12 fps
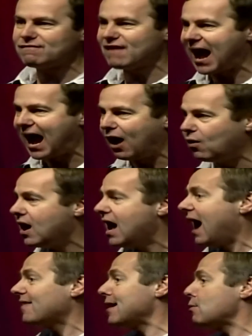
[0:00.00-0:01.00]
vow,
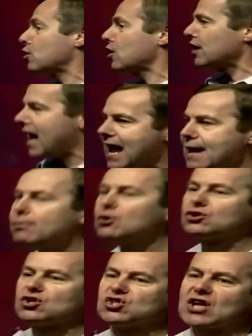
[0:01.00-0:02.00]
and they were unable
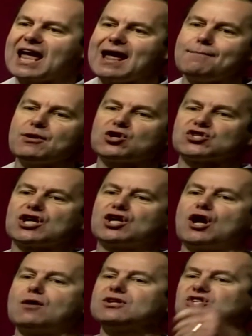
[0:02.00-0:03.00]
to say it because they
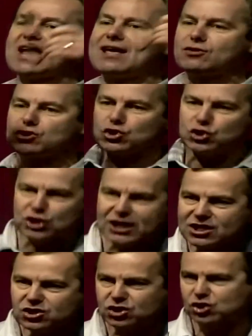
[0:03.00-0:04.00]
could only say that
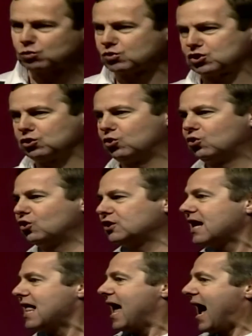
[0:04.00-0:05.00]
Jesus was
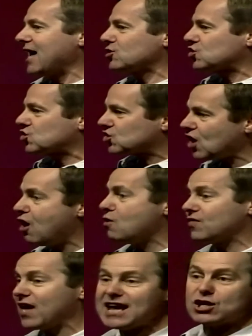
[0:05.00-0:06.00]
Lord, and so
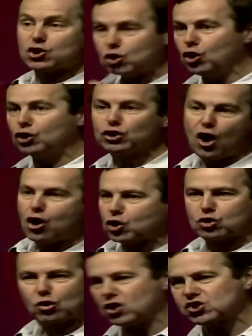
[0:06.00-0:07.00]
they could not
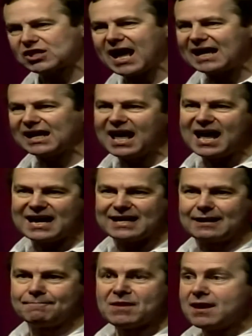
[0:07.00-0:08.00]
cross that
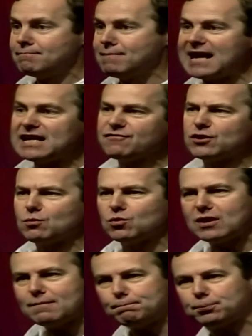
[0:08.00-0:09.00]
line. Many of them
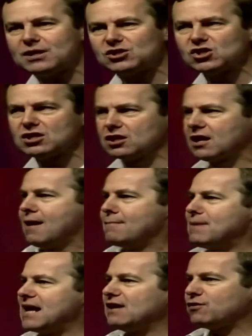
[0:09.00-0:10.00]
were imprisoned,
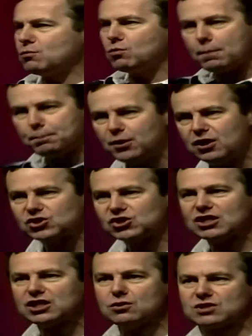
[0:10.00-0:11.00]
many of them were
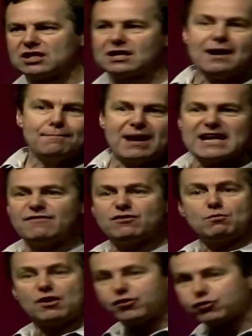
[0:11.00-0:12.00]
persecuted, many of
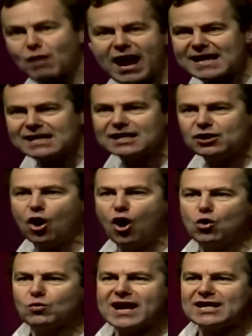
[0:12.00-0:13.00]
them were threatened in a
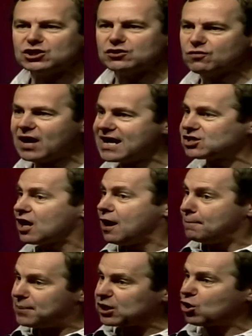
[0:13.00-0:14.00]
whole range of ways
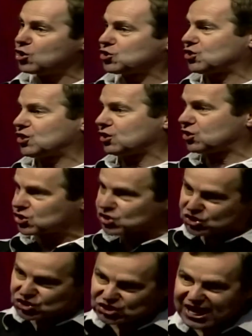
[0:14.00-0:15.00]
because the
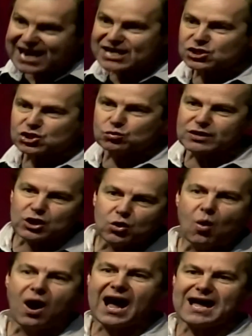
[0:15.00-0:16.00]
state's
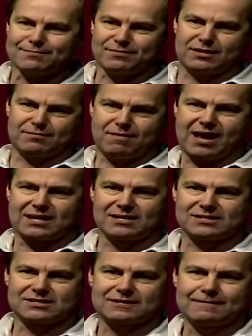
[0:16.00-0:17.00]
requirement
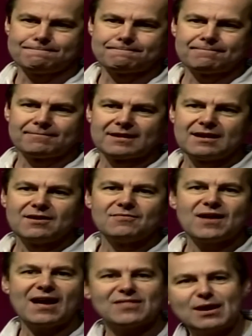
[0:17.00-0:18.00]
meant
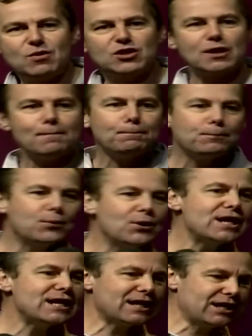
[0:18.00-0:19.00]
that they were
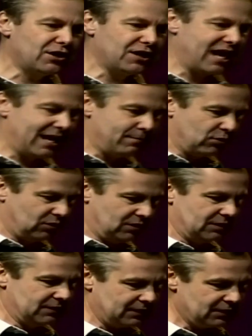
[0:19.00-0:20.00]
completely unable
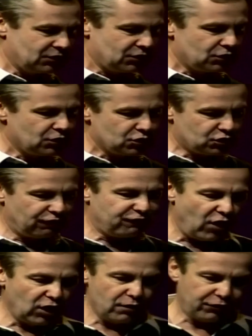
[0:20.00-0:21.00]
to
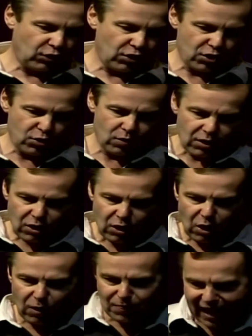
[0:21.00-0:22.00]
follow through
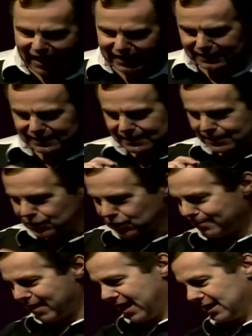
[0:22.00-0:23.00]
on that
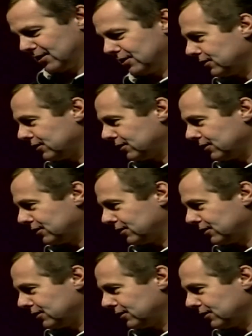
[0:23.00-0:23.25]
command.